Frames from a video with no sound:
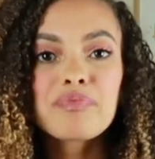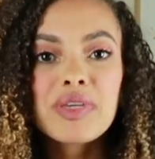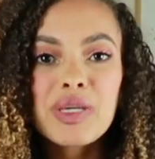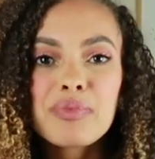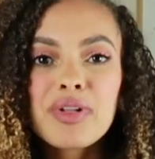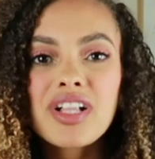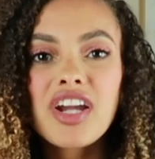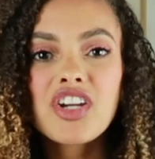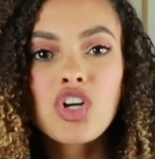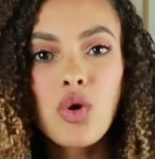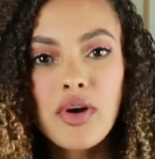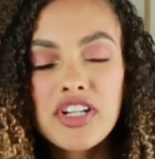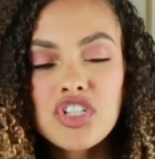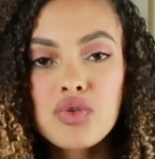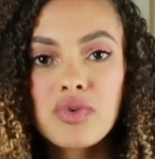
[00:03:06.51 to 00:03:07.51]
People are
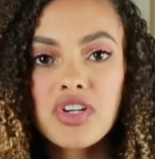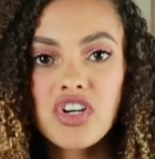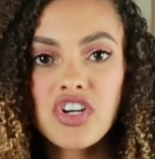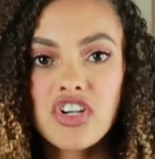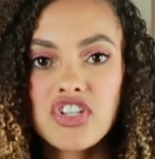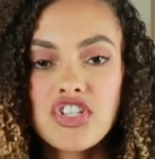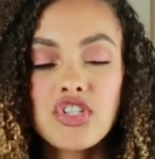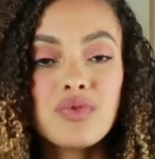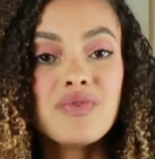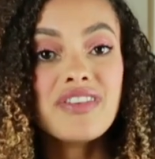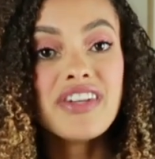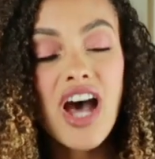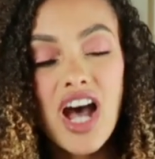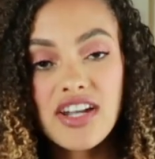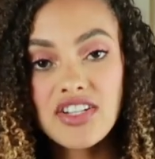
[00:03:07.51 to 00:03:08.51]
going to encourage you
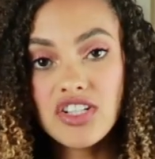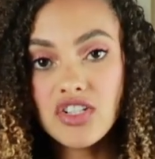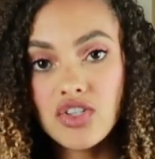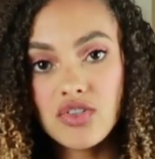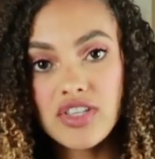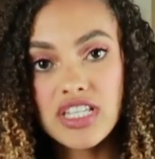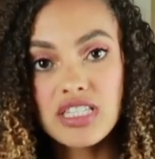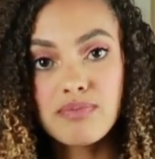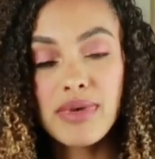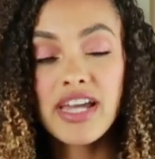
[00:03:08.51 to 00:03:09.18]
not to do this,